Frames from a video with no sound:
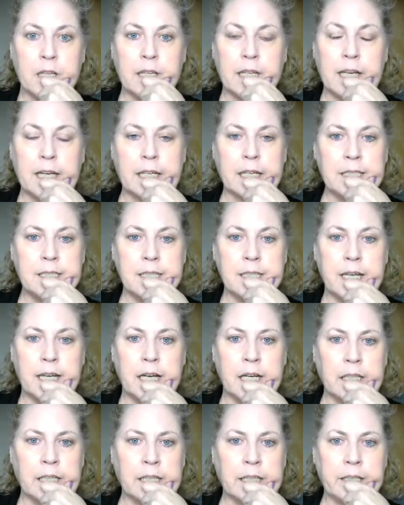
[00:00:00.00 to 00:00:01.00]
Like I say,
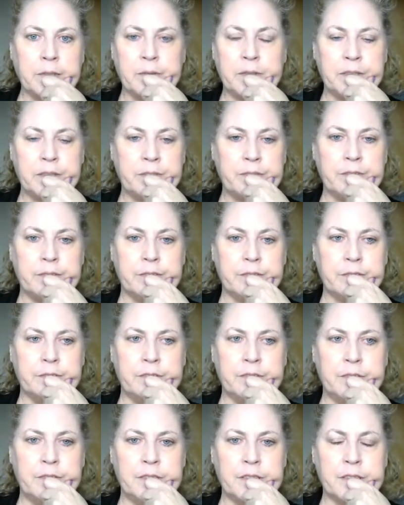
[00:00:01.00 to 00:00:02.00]

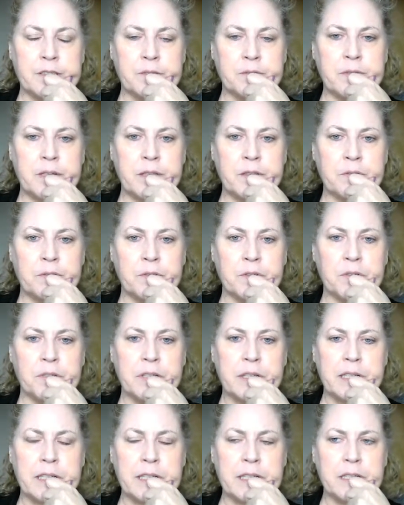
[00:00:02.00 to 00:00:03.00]
just went through,
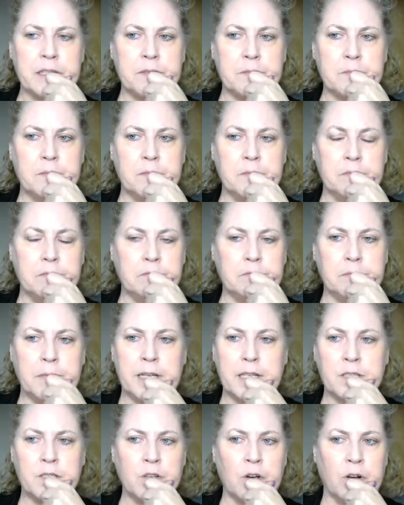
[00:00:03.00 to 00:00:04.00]
I'd
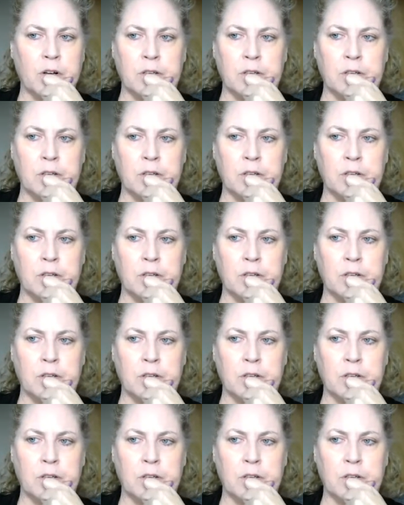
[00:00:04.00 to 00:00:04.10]
been